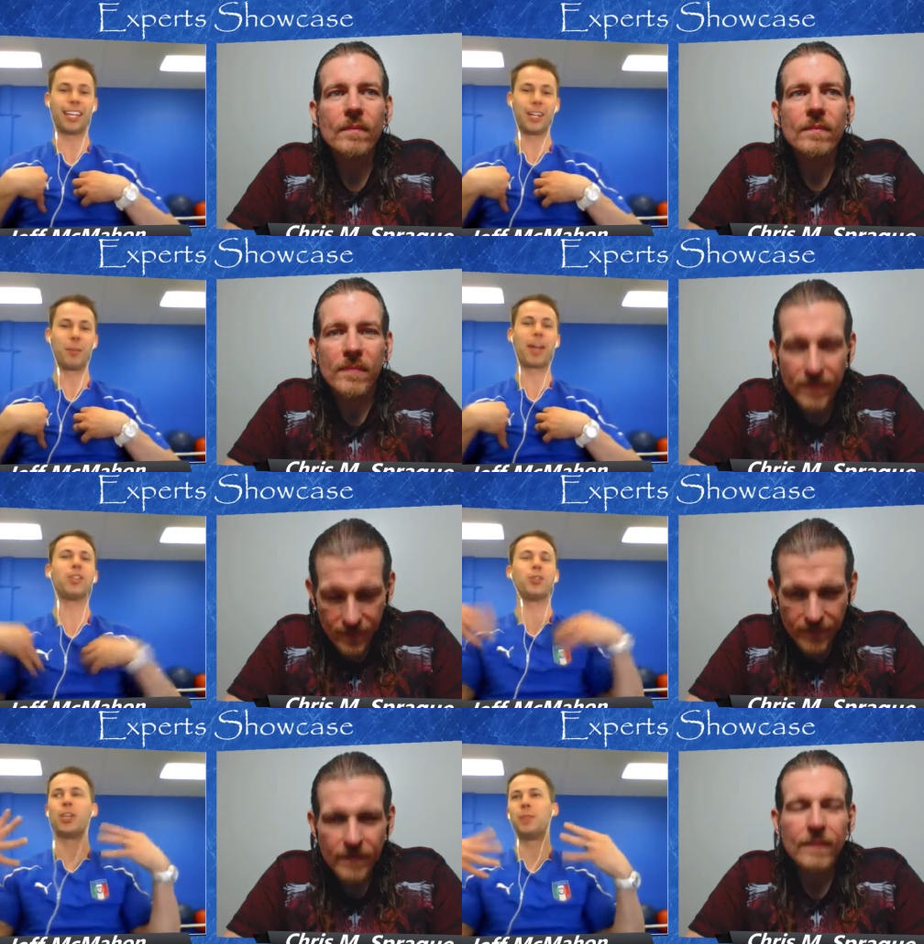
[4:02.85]
Speaker 1: You know, my
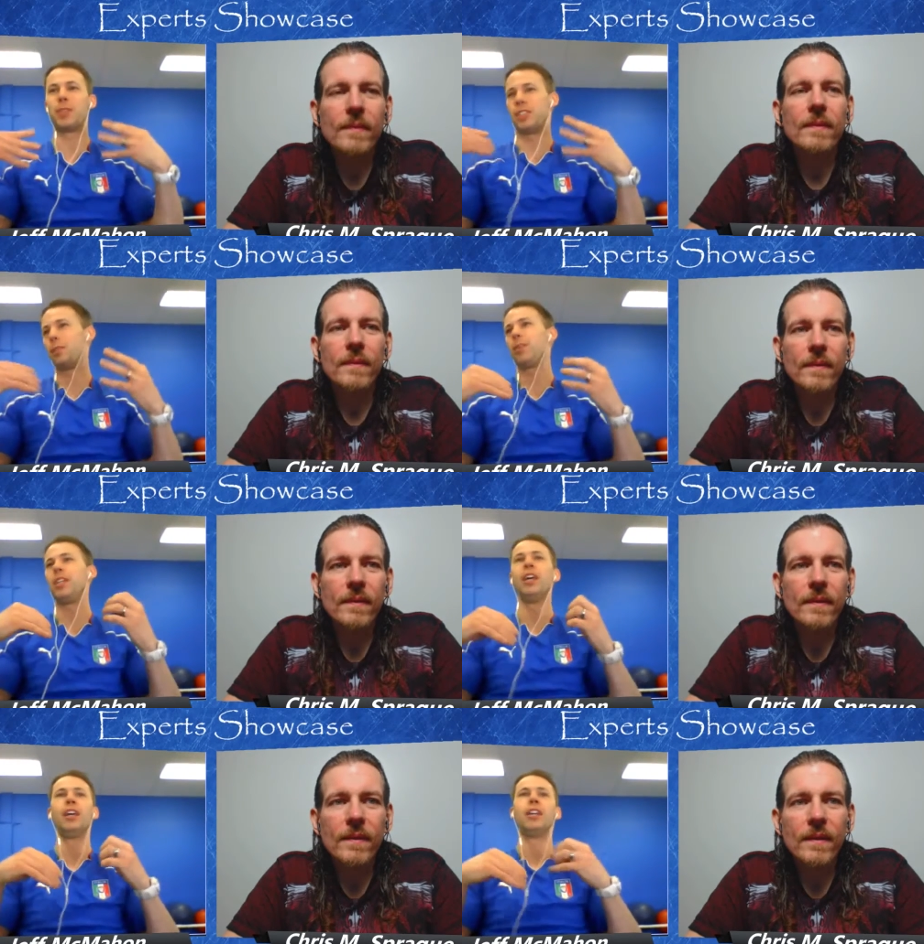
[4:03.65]
dream is to
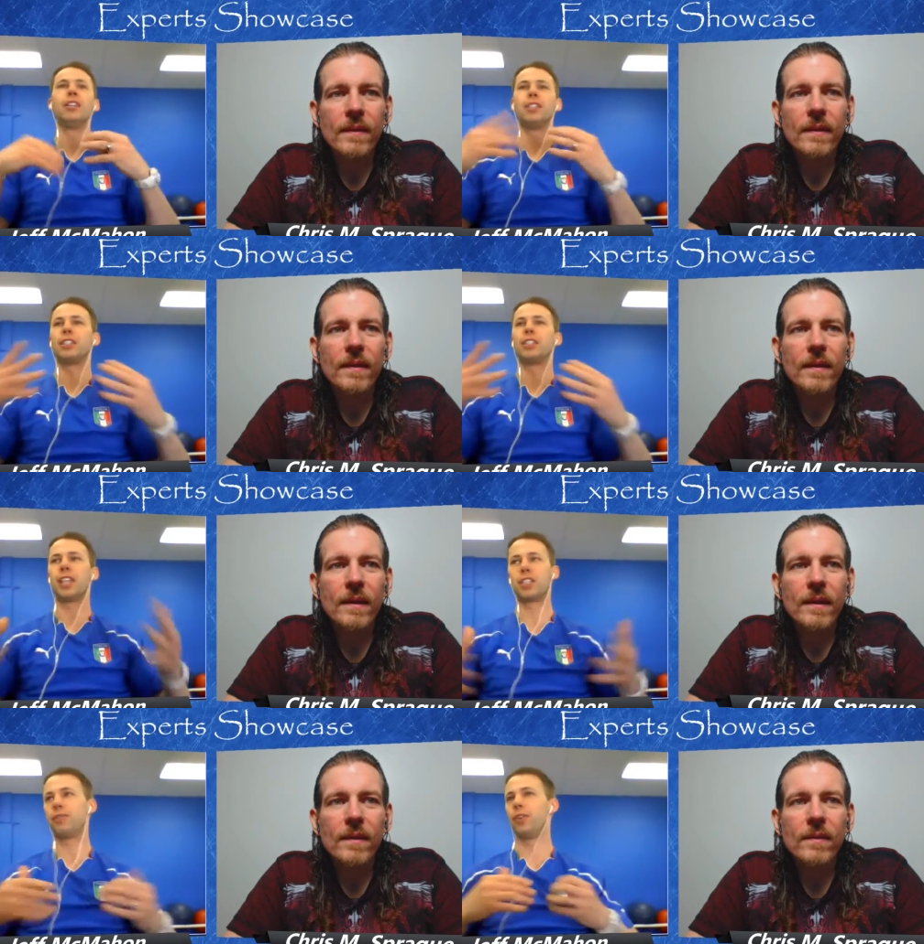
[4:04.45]
be
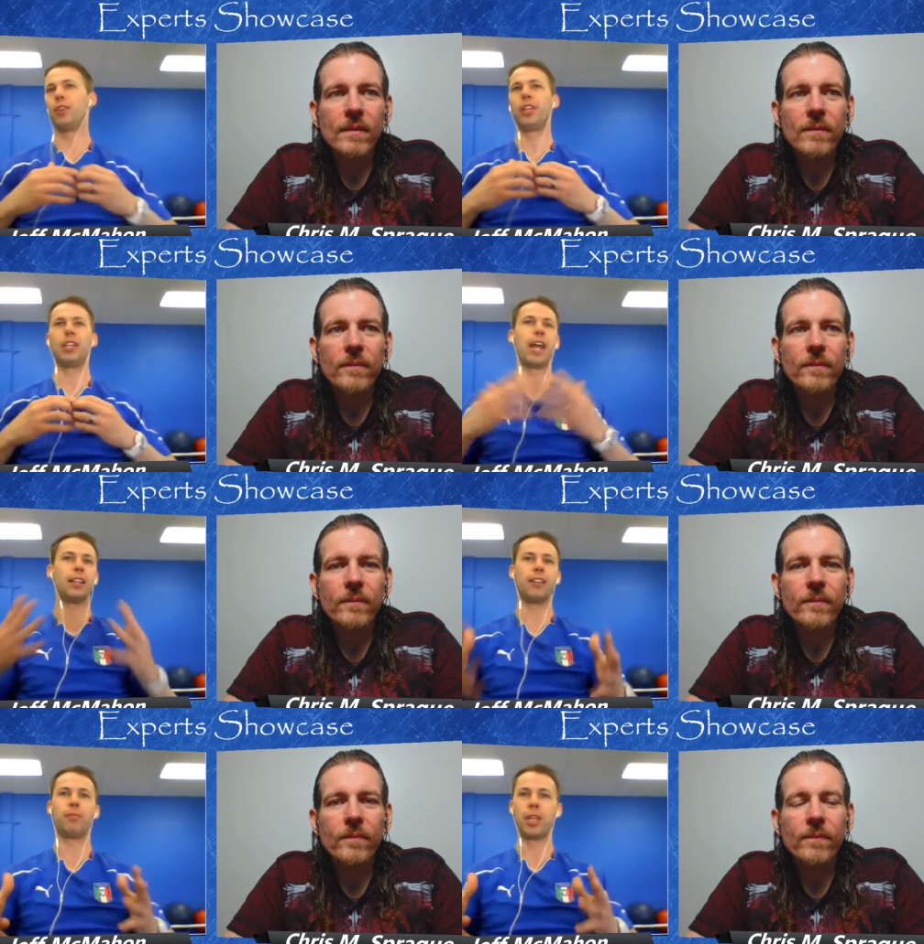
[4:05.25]
successful and
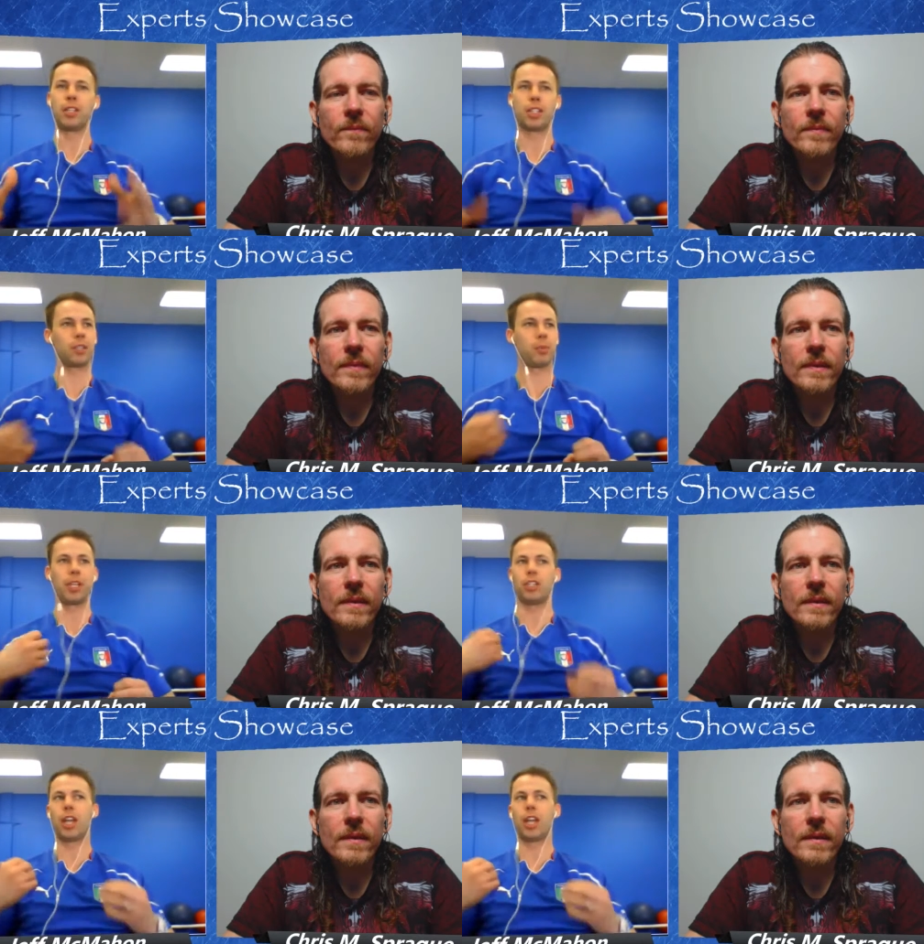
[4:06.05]
not live paycheck to
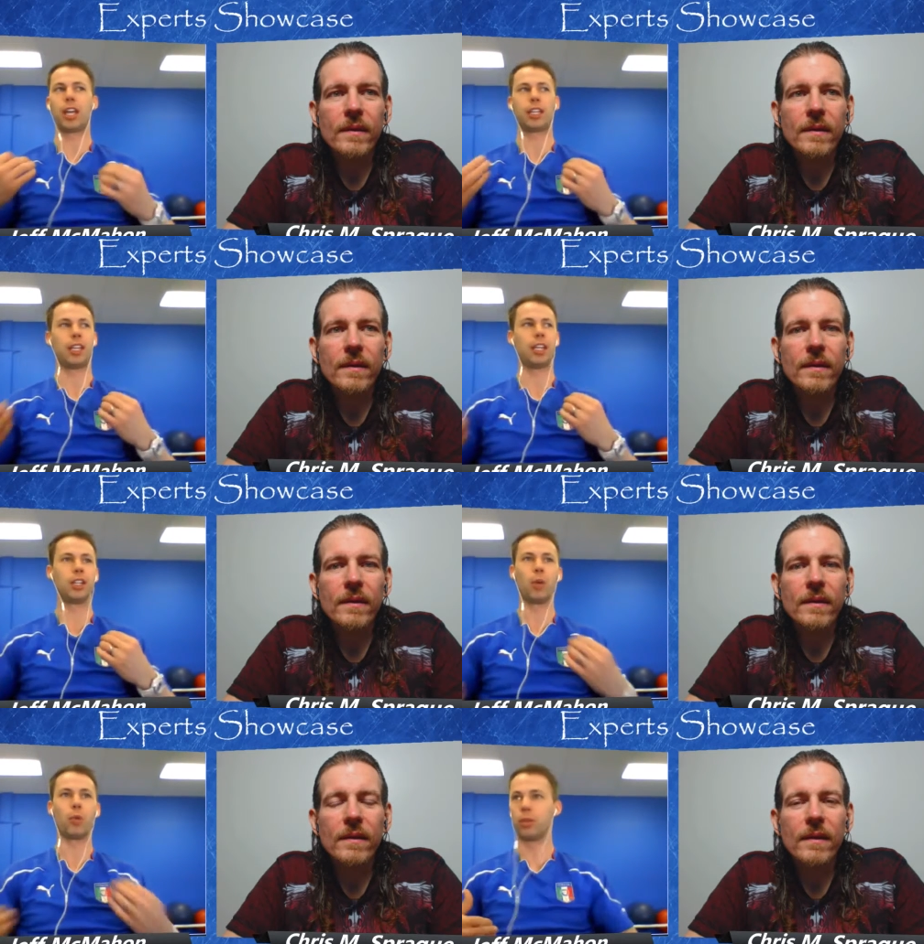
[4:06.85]
paycheck,
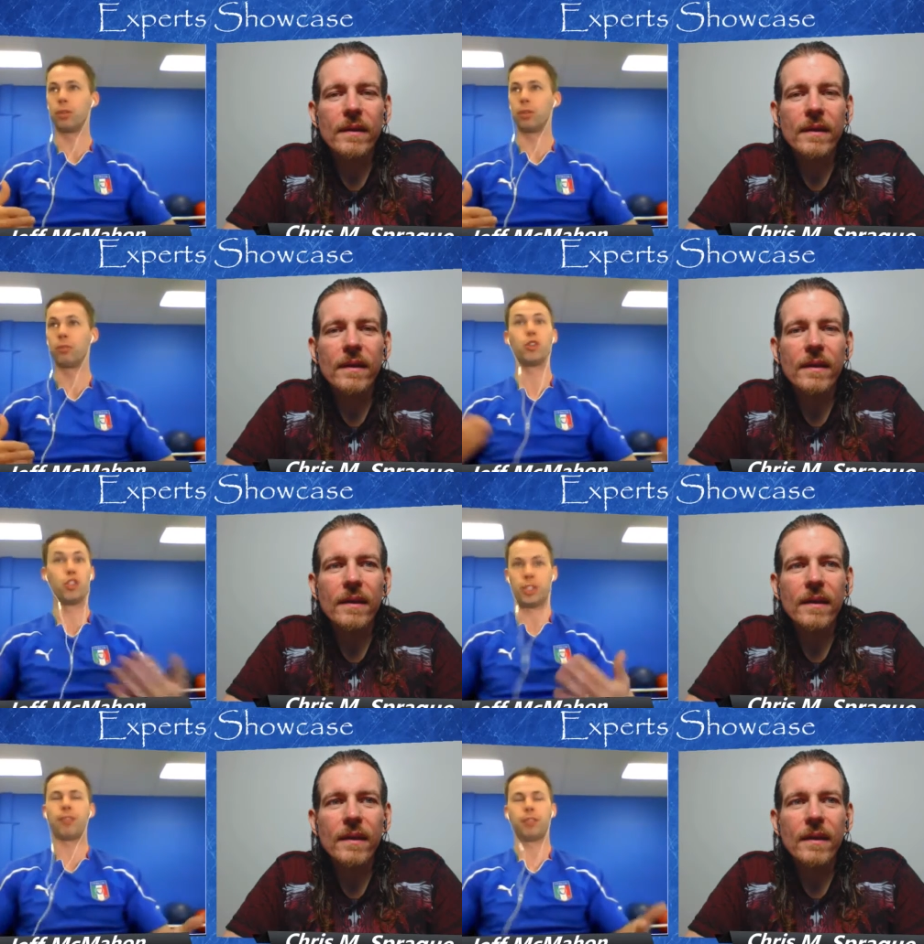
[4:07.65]
and you know, we were
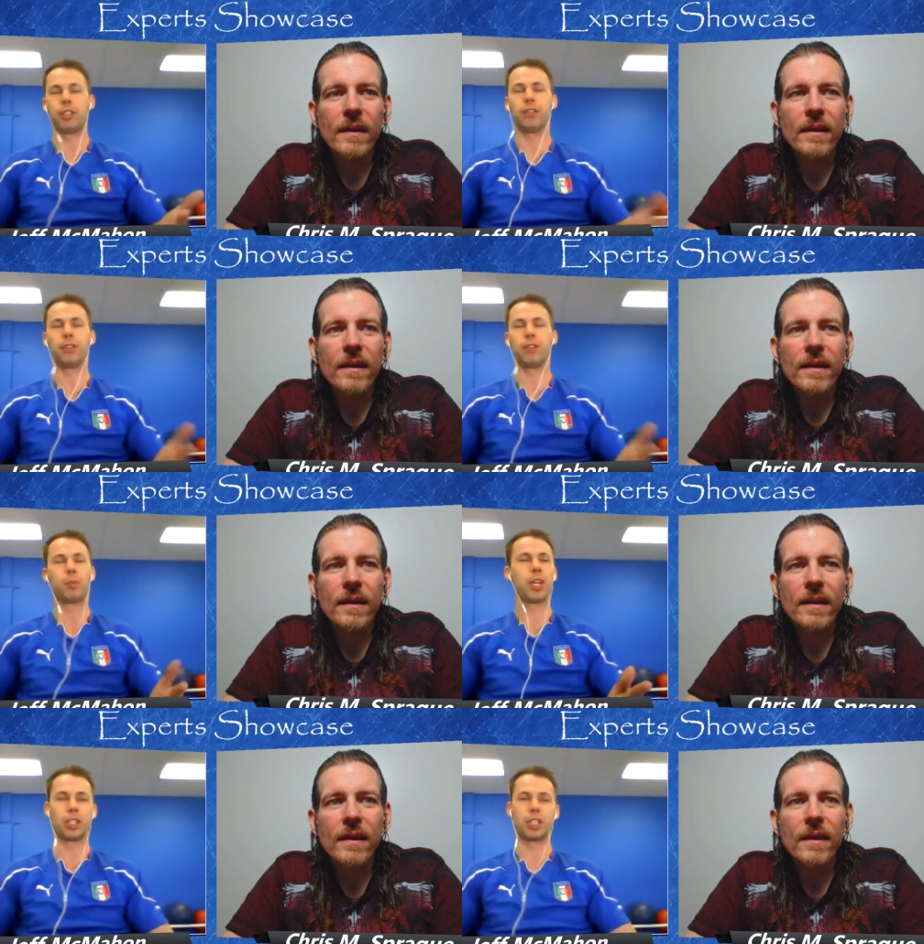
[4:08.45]
definitely living
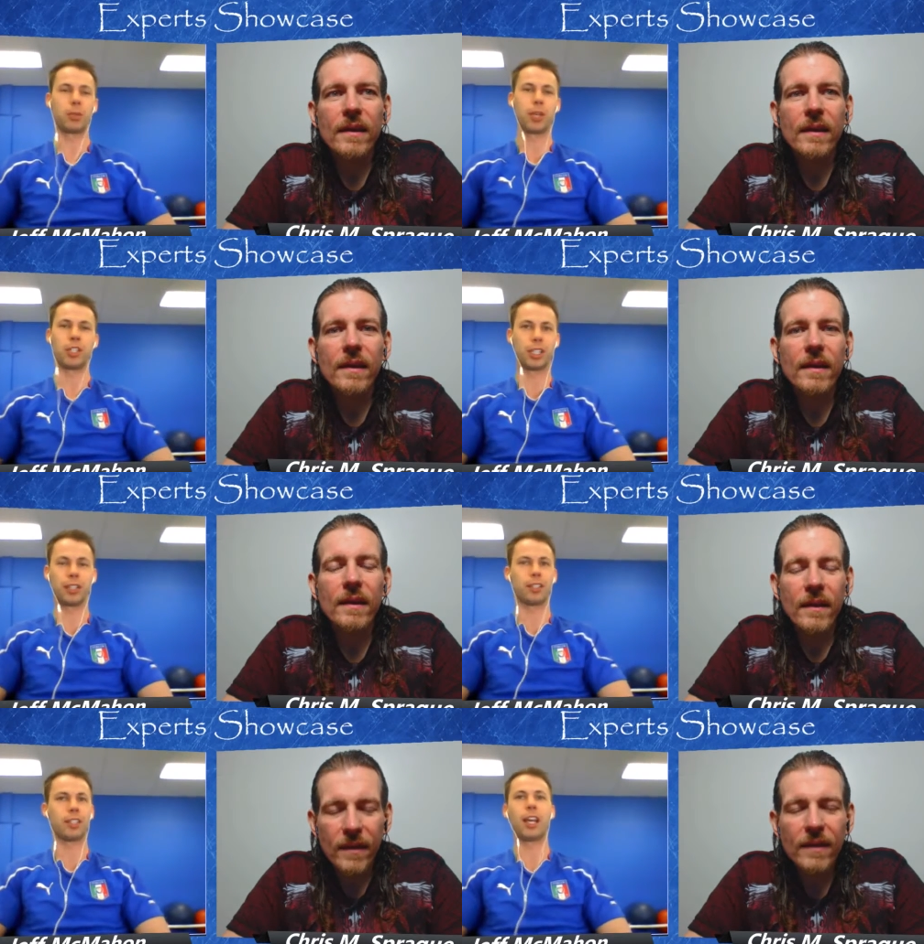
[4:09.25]
paycheck to
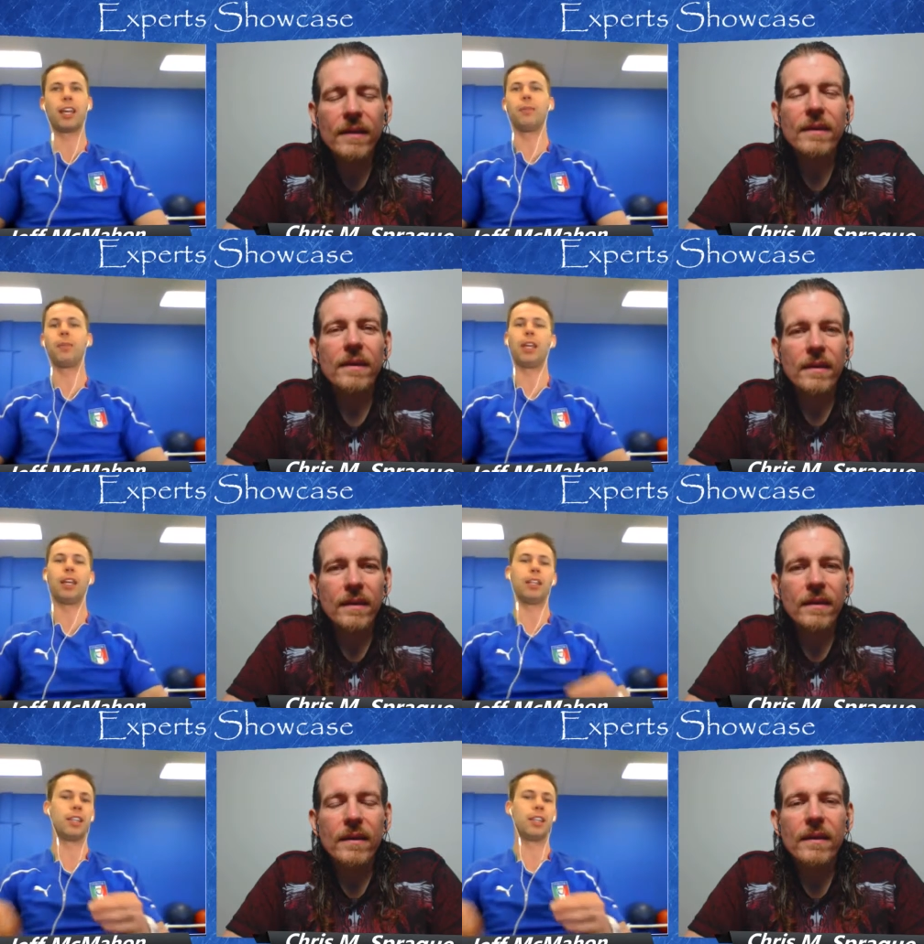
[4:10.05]
paycheck at the time,
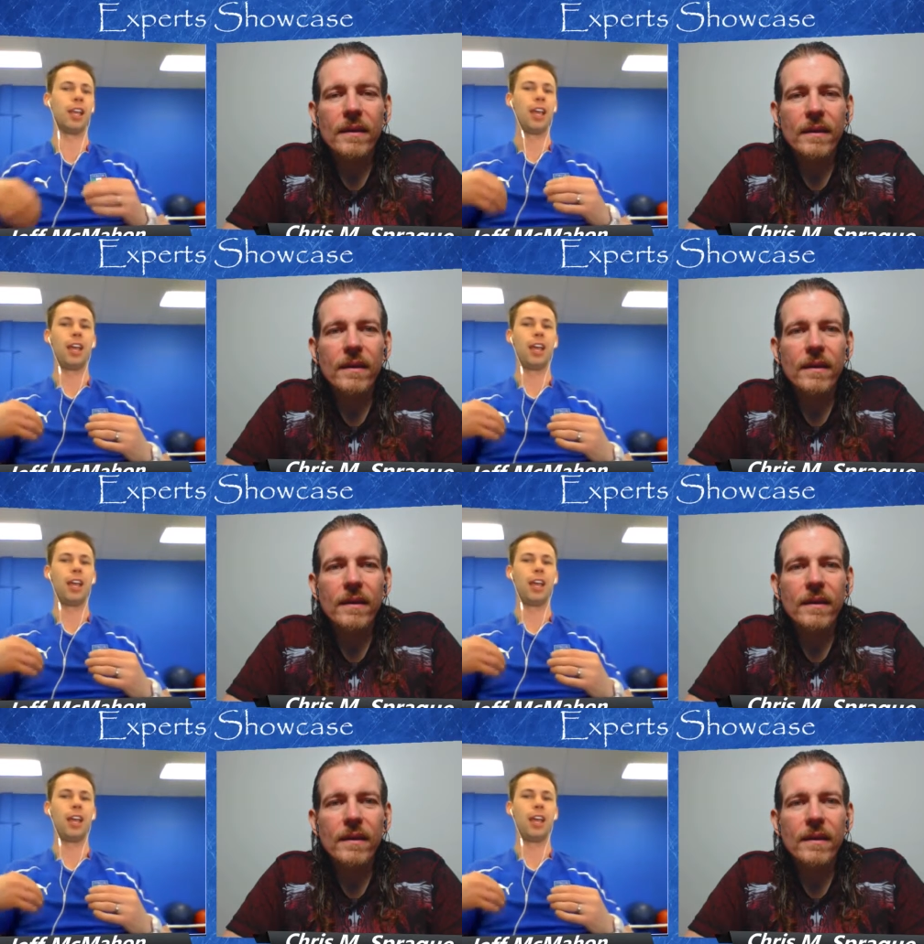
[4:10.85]
and